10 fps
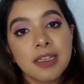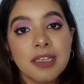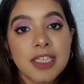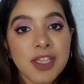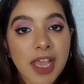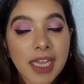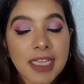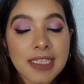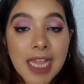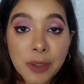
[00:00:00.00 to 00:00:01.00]
So yeah
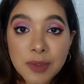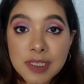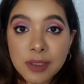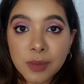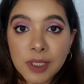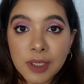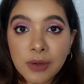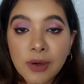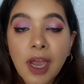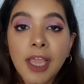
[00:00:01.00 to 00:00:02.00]
guys, that was the
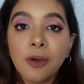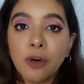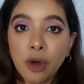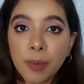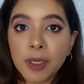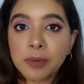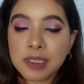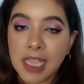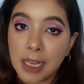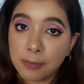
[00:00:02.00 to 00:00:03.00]
video. I hope it
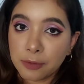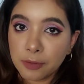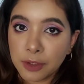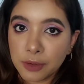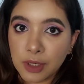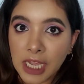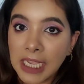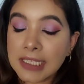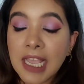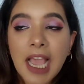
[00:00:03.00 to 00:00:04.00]
was helpful for you
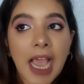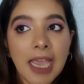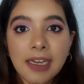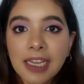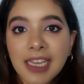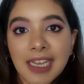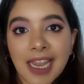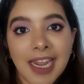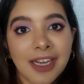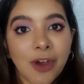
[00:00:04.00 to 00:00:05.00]
guys. I really
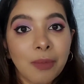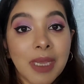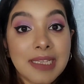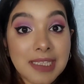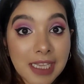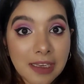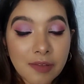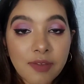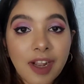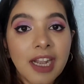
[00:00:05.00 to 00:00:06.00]
liked how my skin
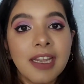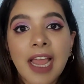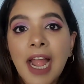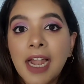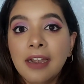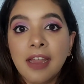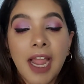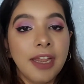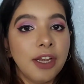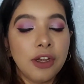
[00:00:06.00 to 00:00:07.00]
felt, and
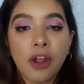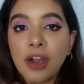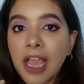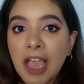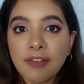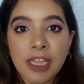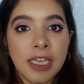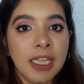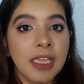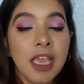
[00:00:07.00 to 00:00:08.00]
I did not have
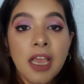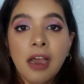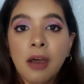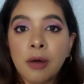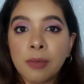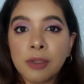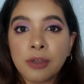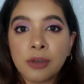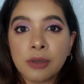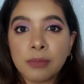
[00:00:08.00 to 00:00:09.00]
any
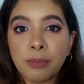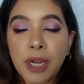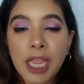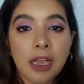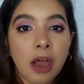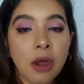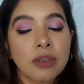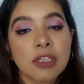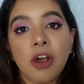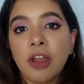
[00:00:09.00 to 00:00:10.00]

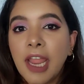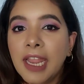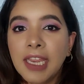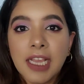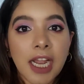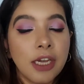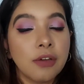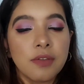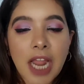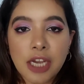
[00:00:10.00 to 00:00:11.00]
breakouts or any kind
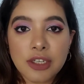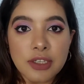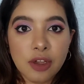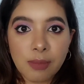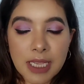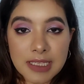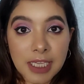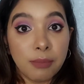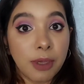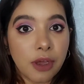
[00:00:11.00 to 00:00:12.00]
of rashes on my
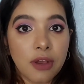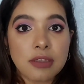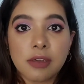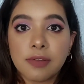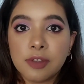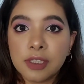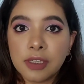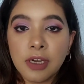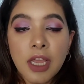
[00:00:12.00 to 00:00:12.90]
skin because of the